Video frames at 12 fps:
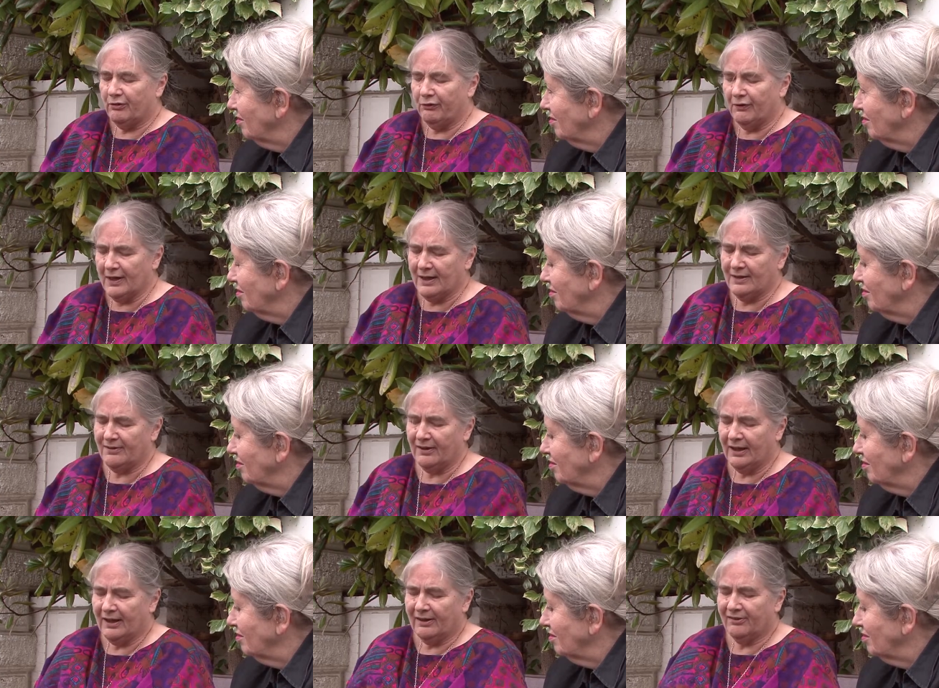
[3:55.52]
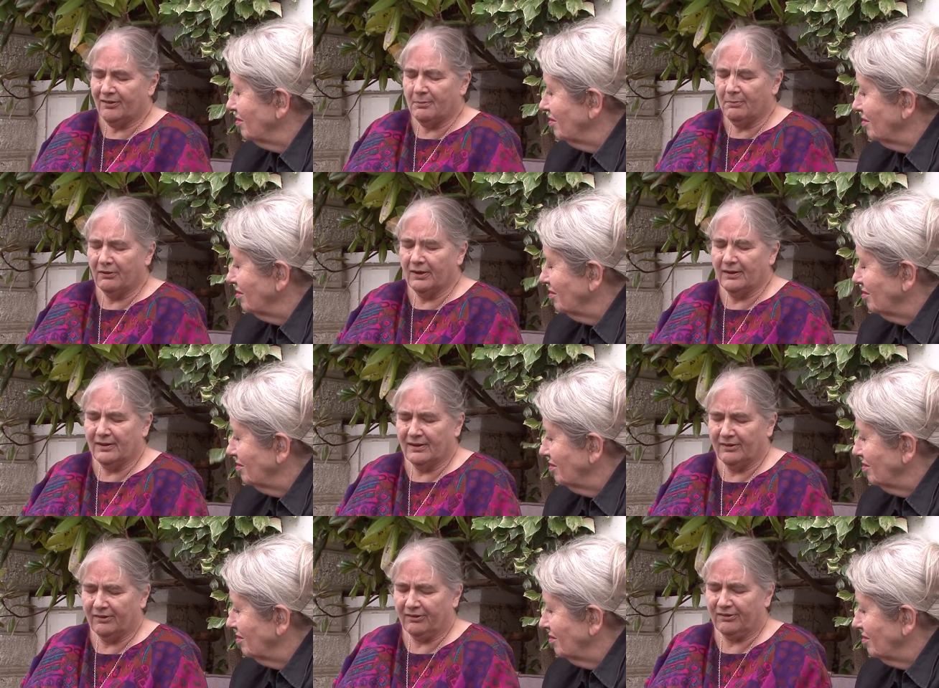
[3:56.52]
Speaker 1: find something that
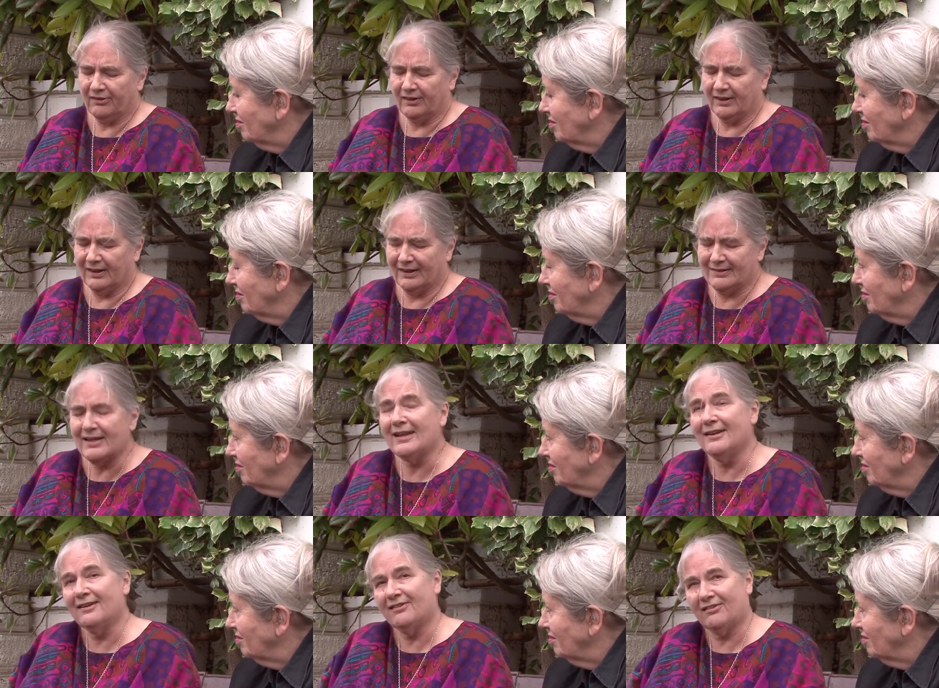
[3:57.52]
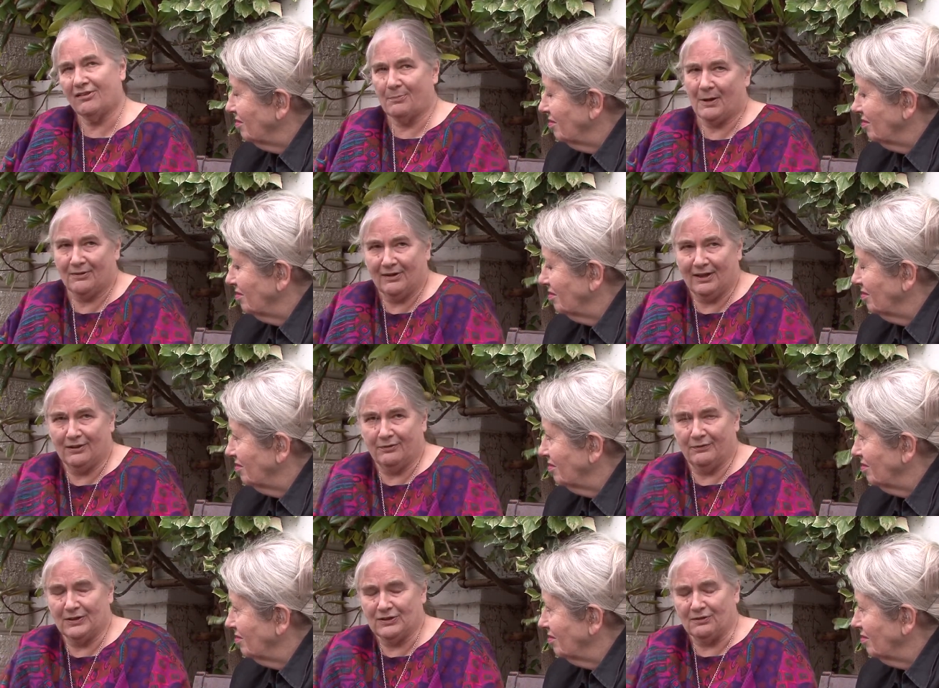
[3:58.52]
tells us about the
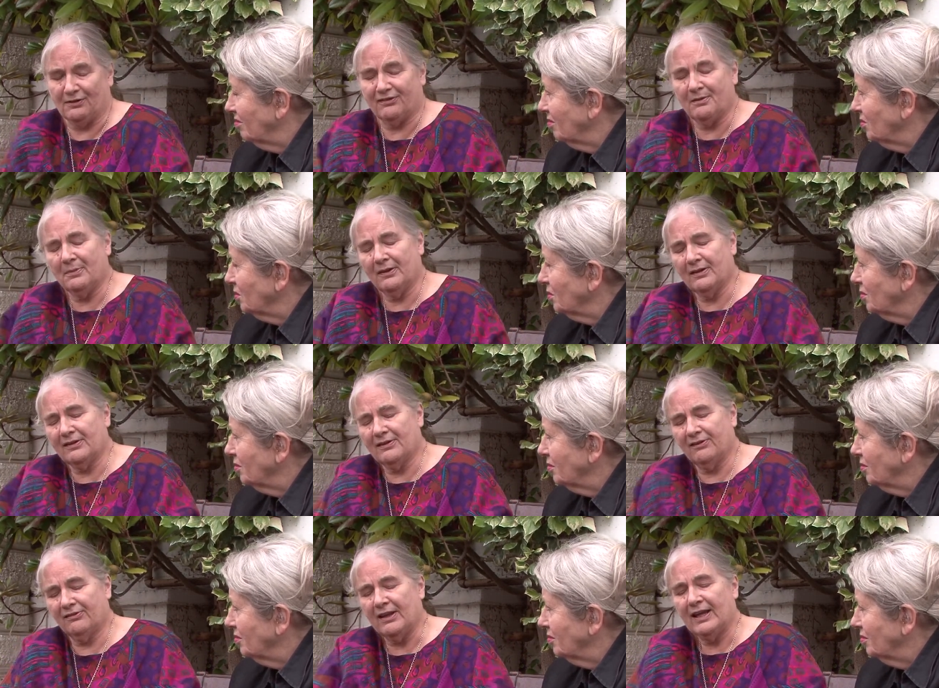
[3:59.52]
individual, something that is